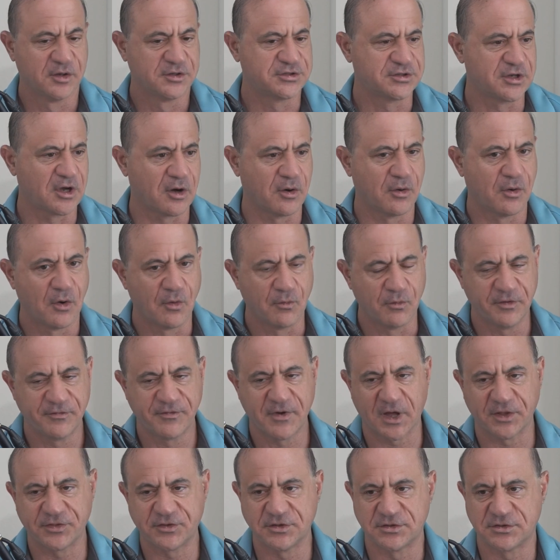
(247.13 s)
So we've
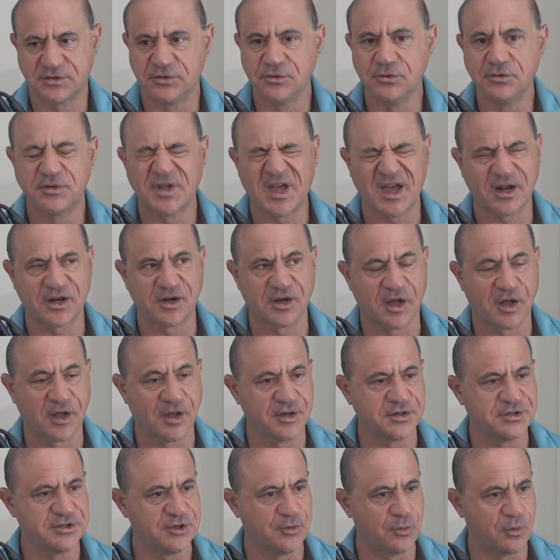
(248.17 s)
got this new
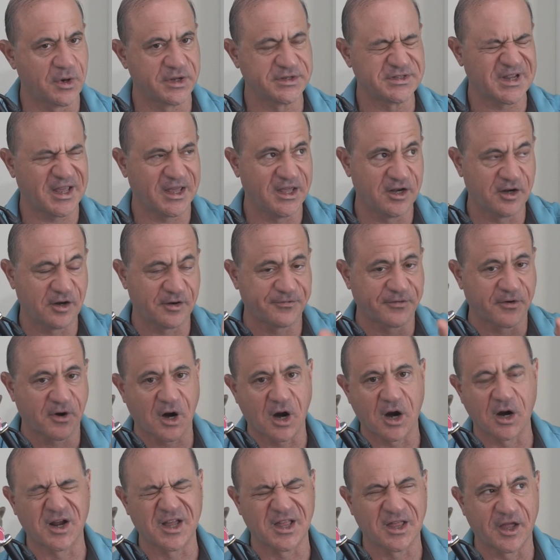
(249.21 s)
technology, what's in it for
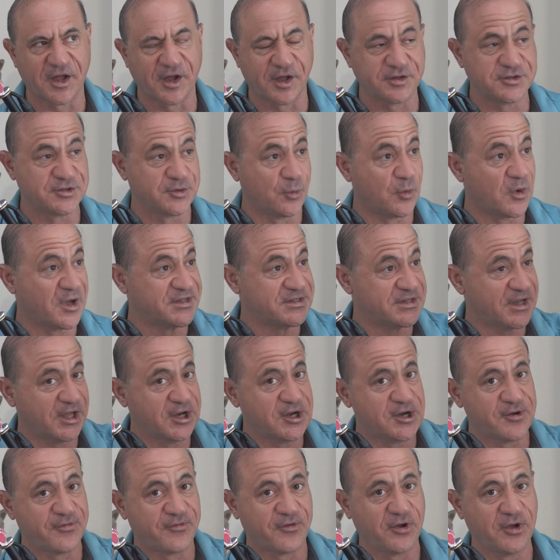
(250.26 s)
our clients and what's
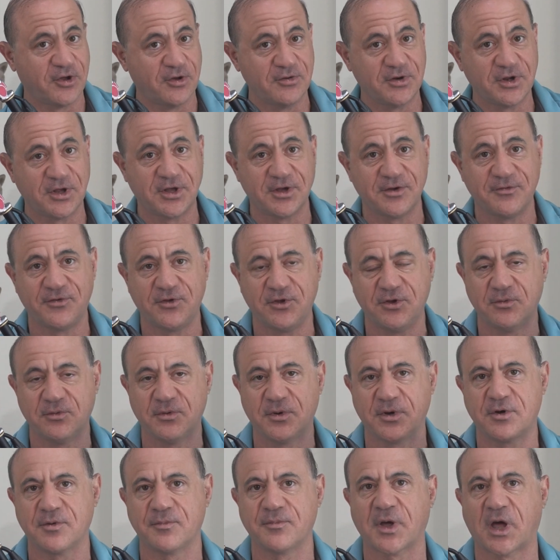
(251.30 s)
in it for you to give you
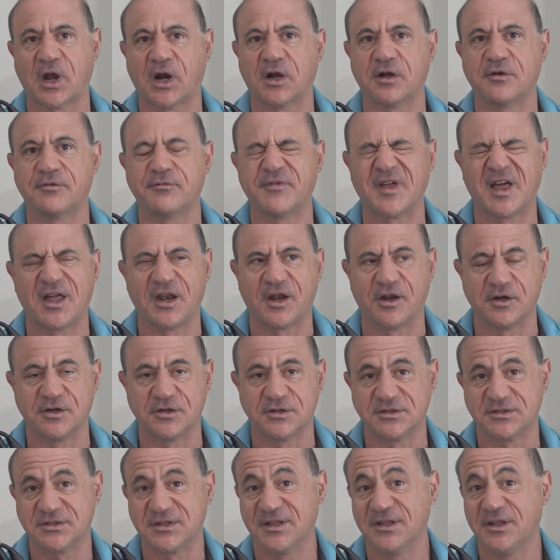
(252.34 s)
a competitive
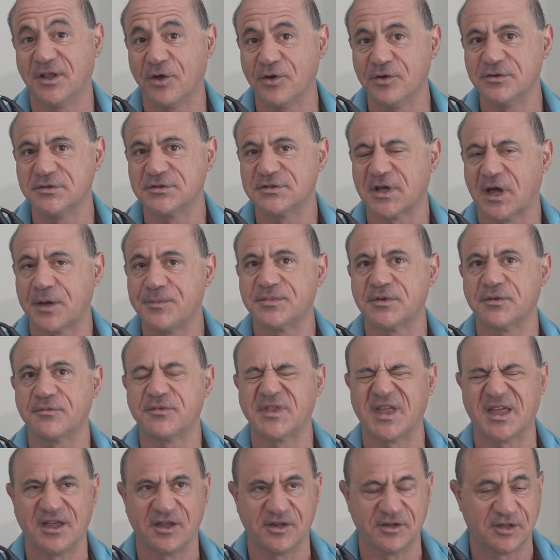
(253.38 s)
advantage. Those types of
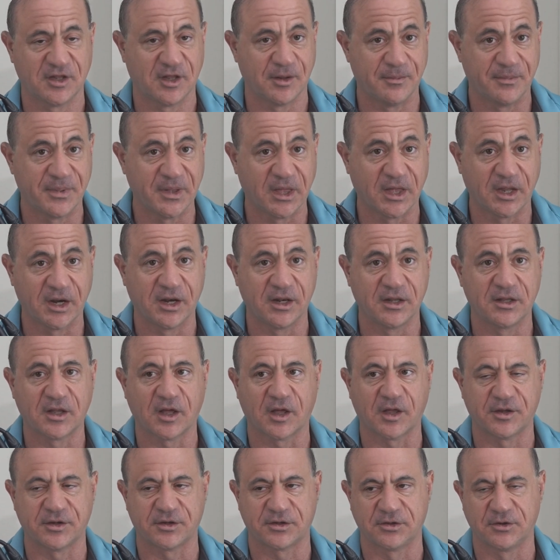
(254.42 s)
things, the ability to
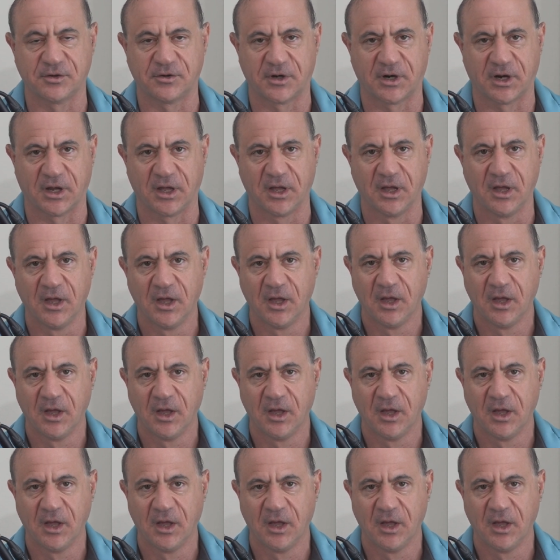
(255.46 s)
tell a story.